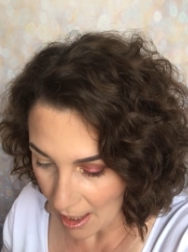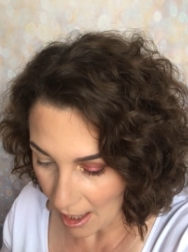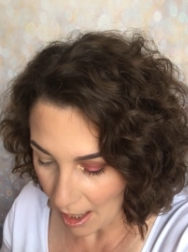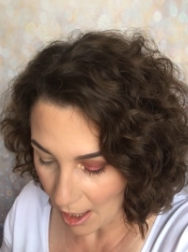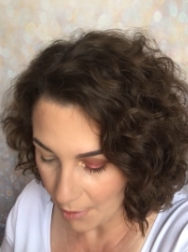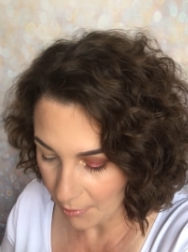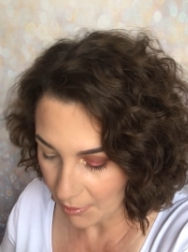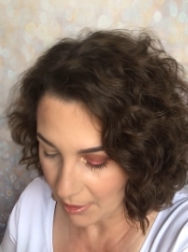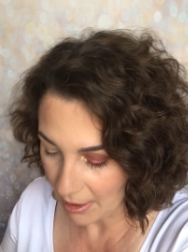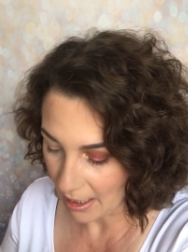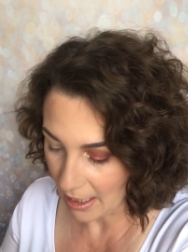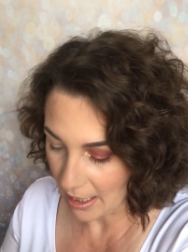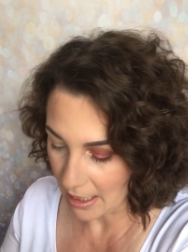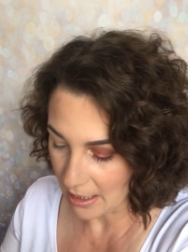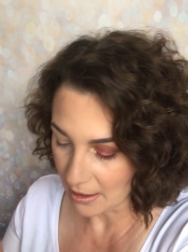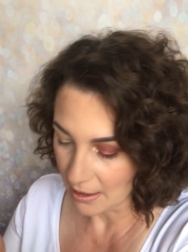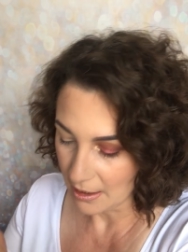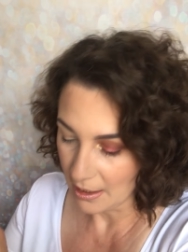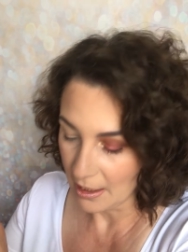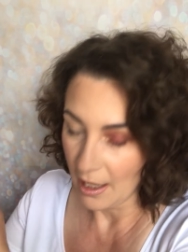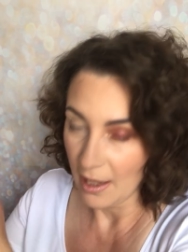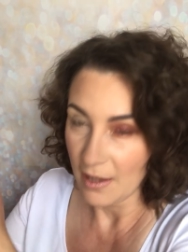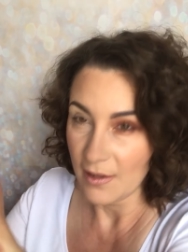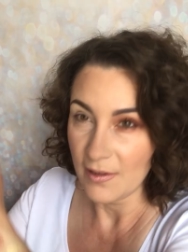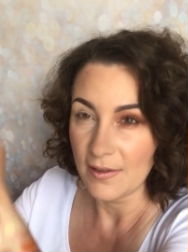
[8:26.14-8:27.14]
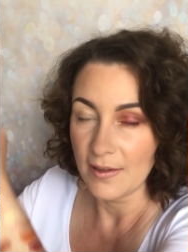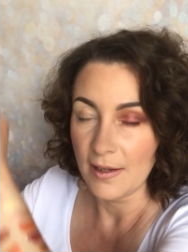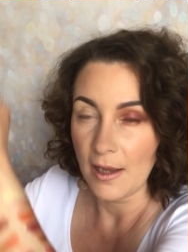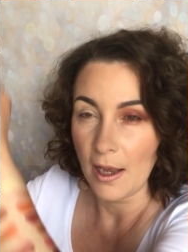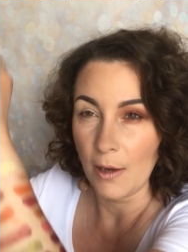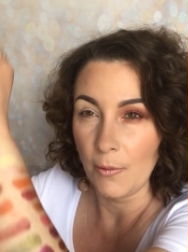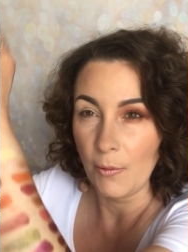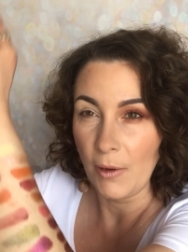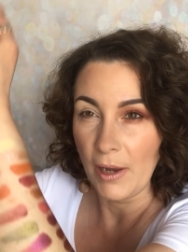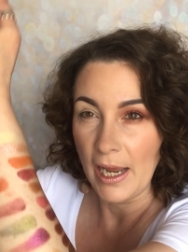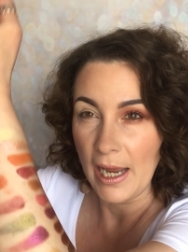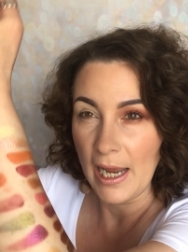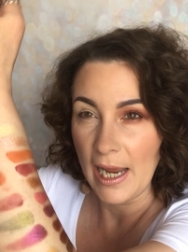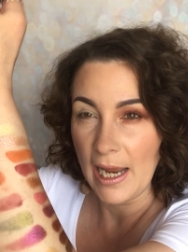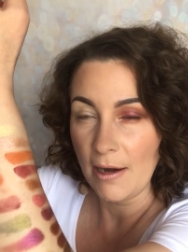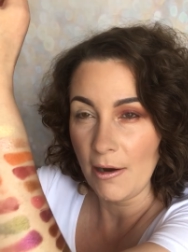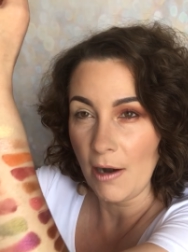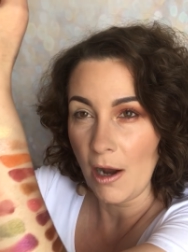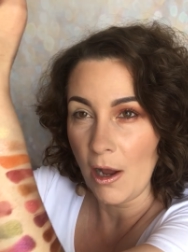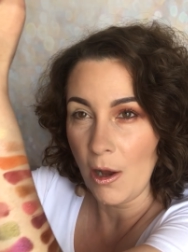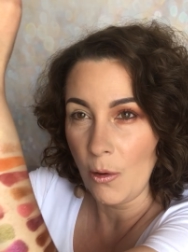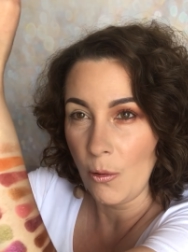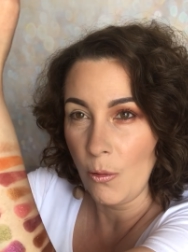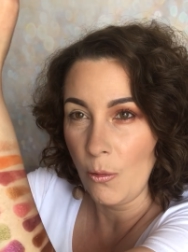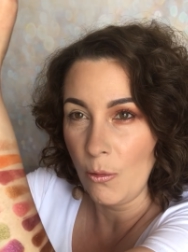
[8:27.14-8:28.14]
Okay, so here
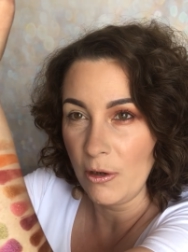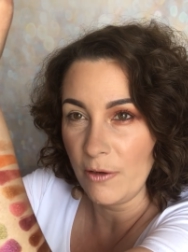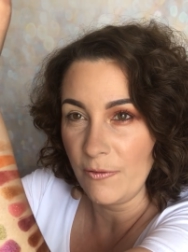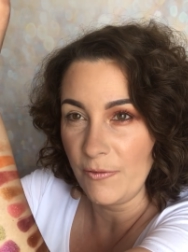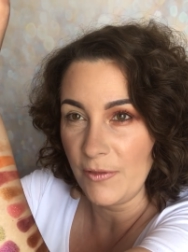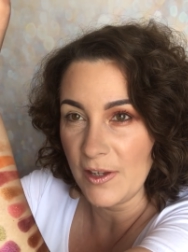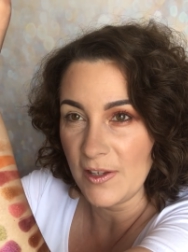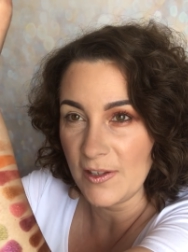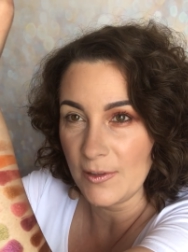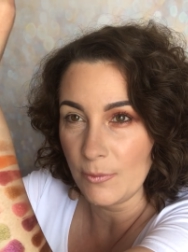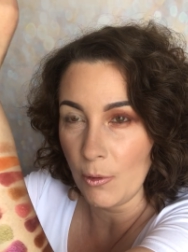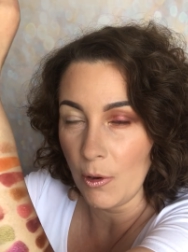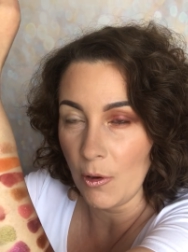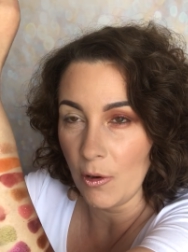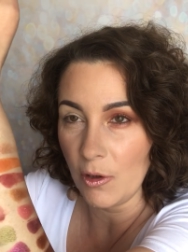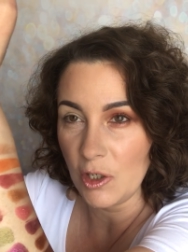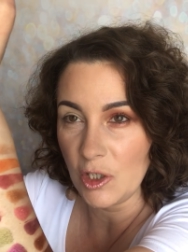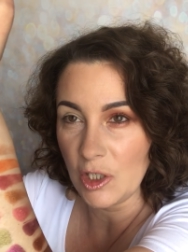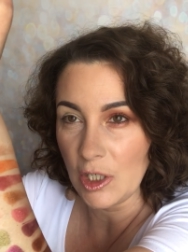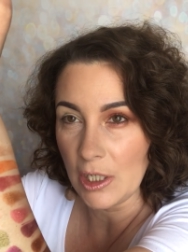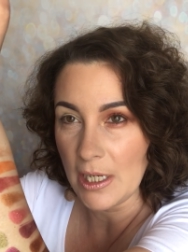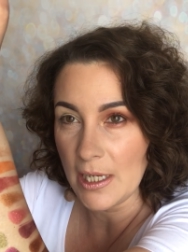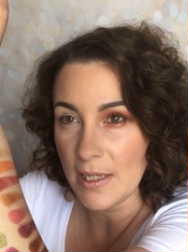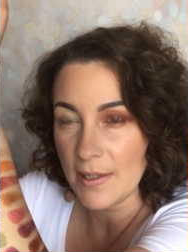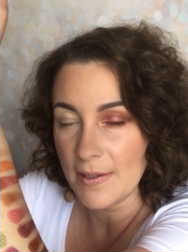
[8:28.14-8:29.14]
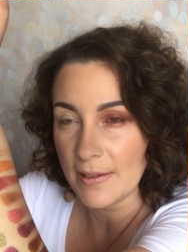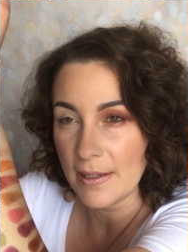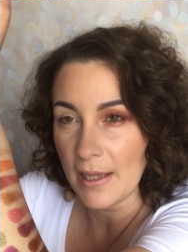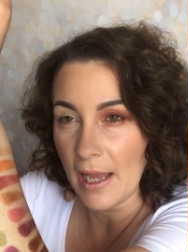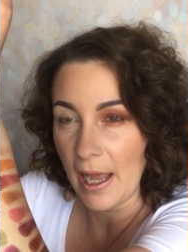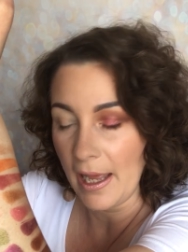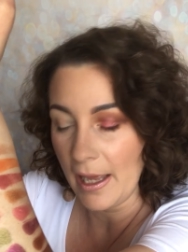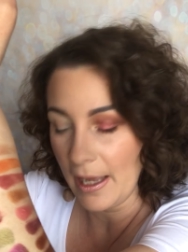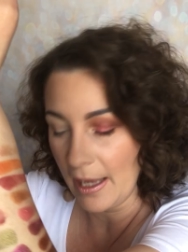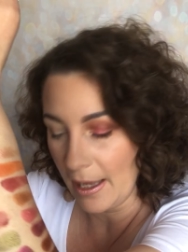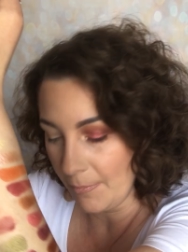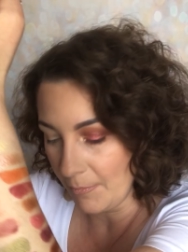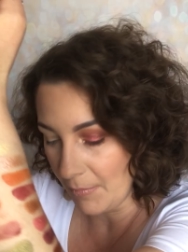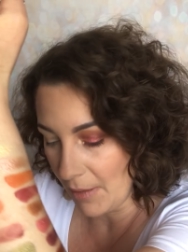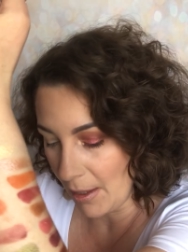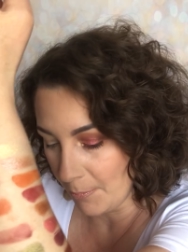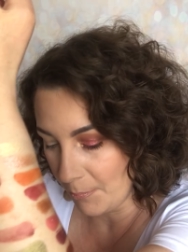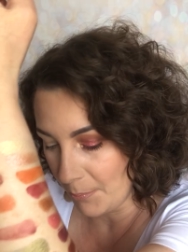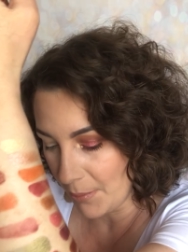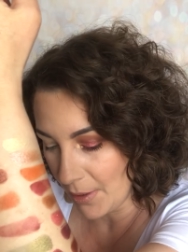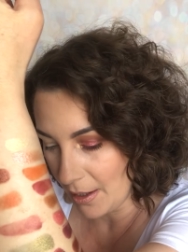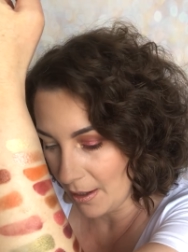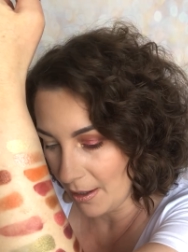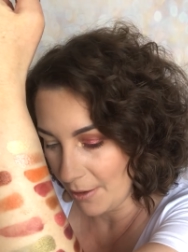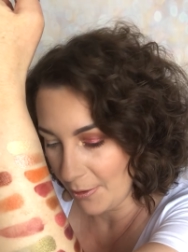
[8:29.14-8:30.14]
are all of the swatches, um,
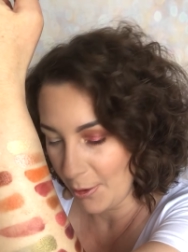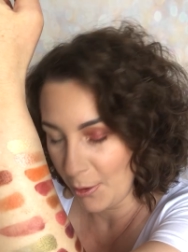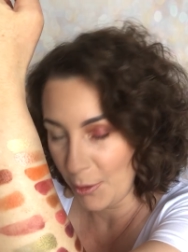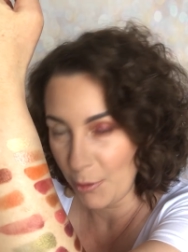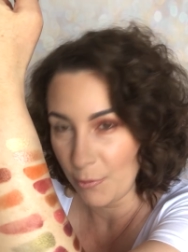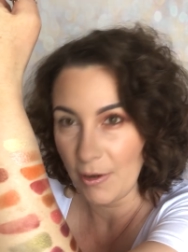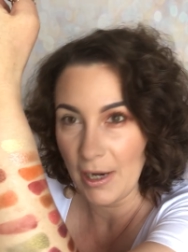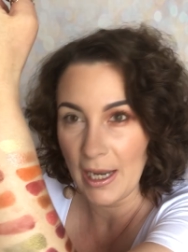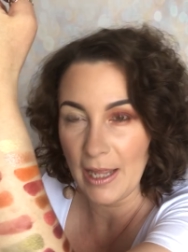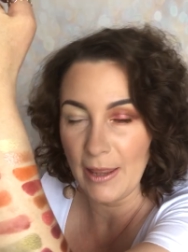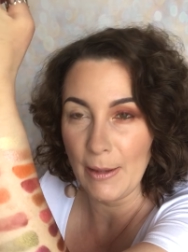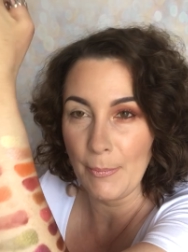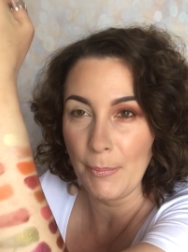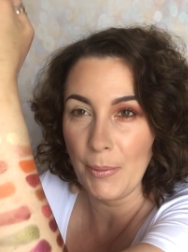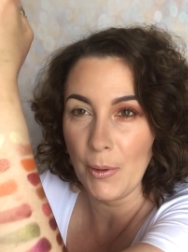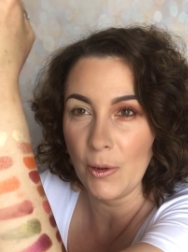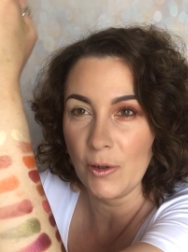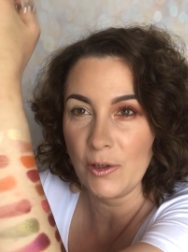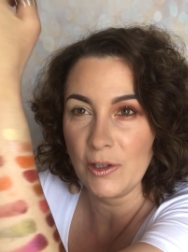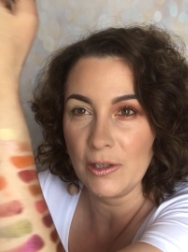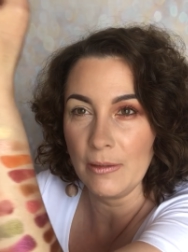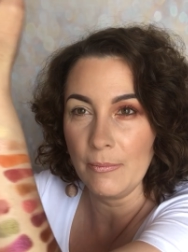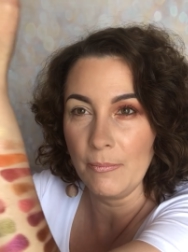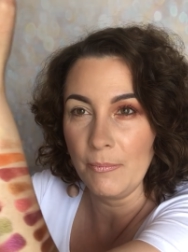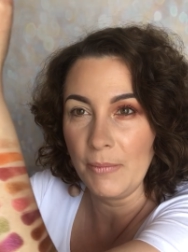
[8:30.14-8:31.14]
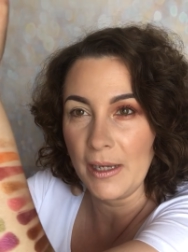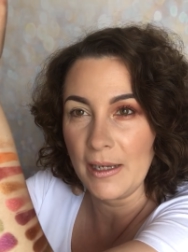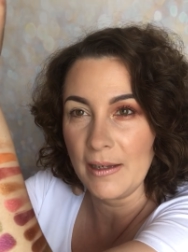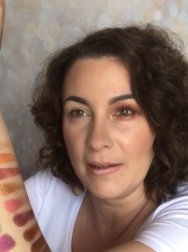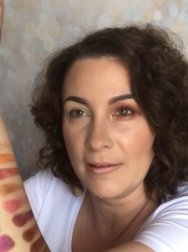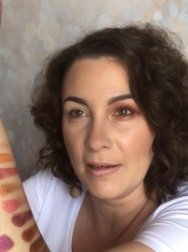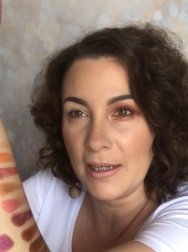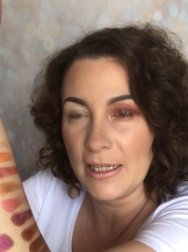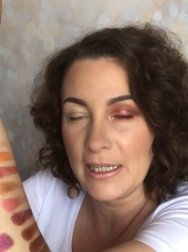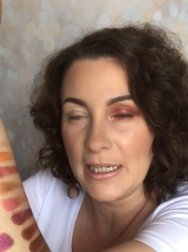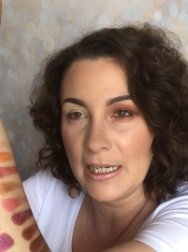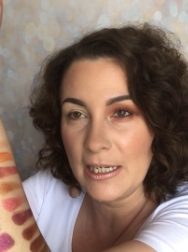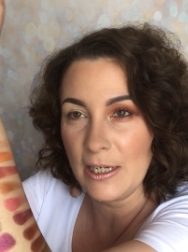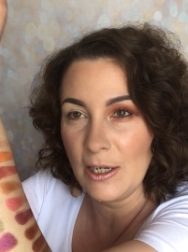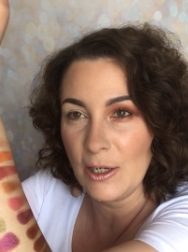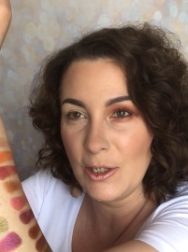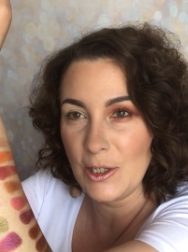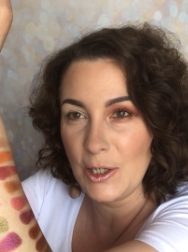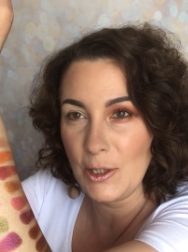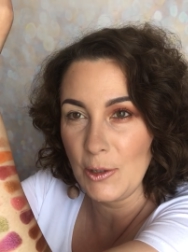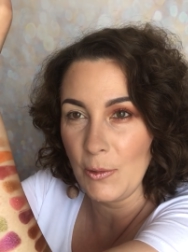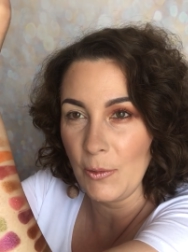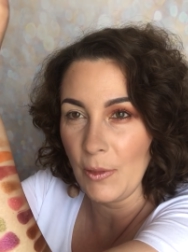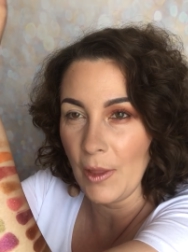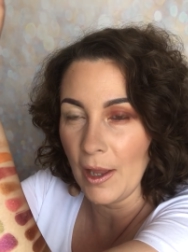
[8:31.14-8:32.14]
bar the three at the bottom, because I didn't
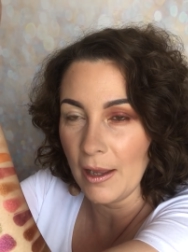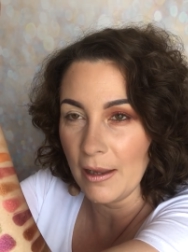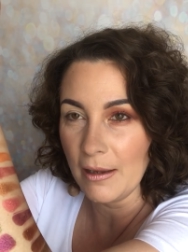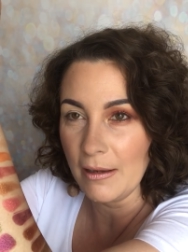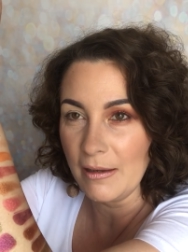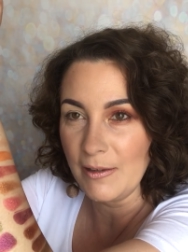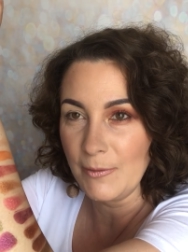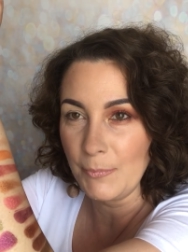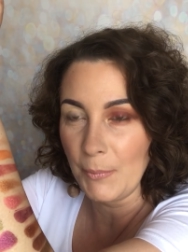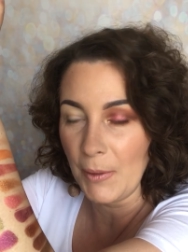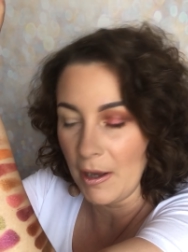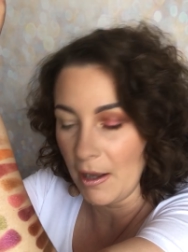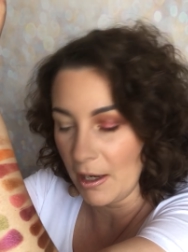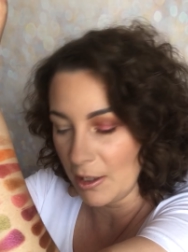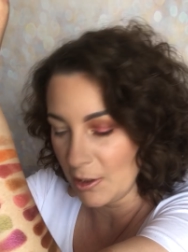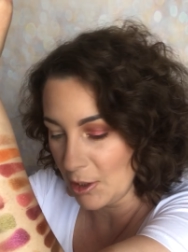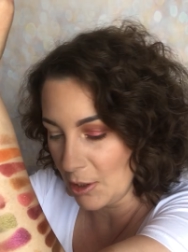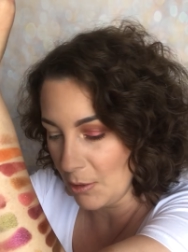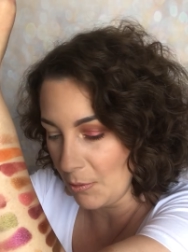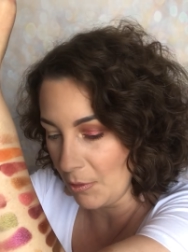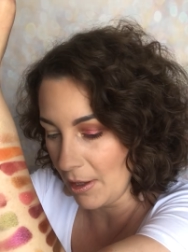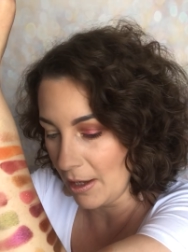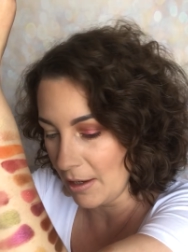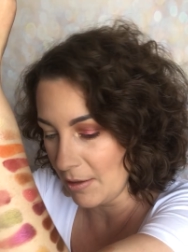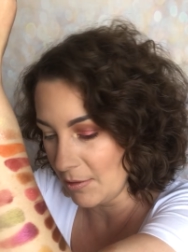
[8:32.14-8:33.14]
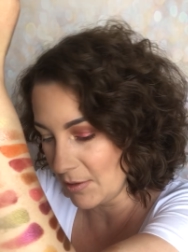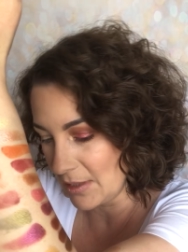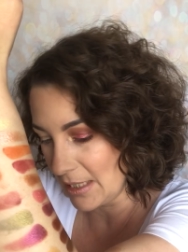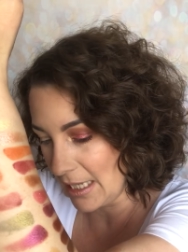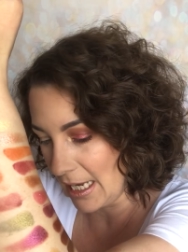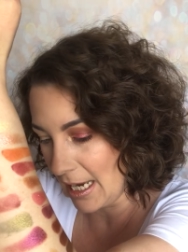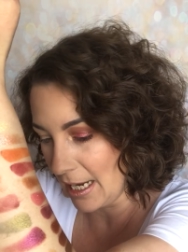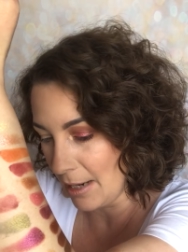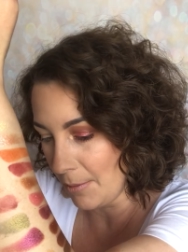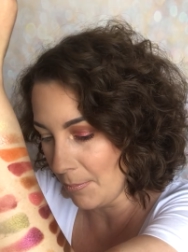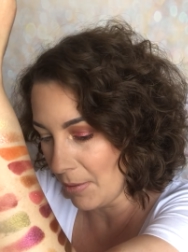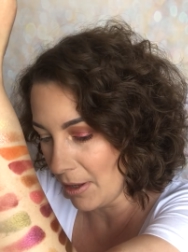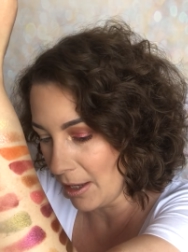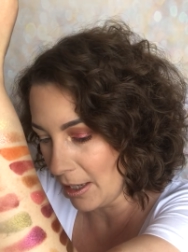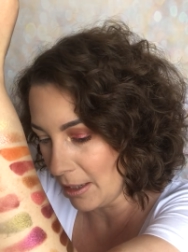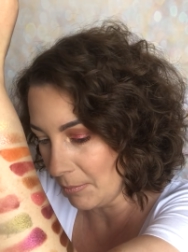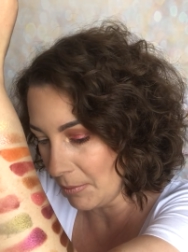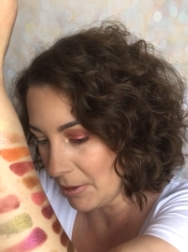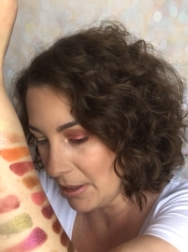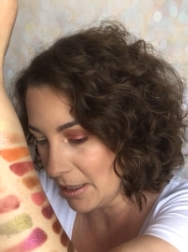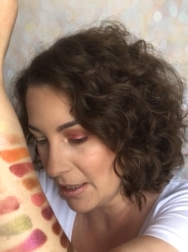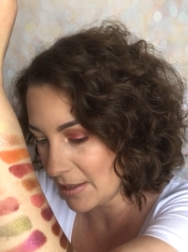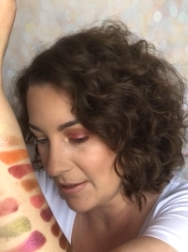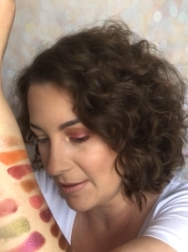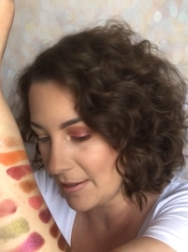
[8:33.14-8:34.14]
do those, but I'll do those in a moment.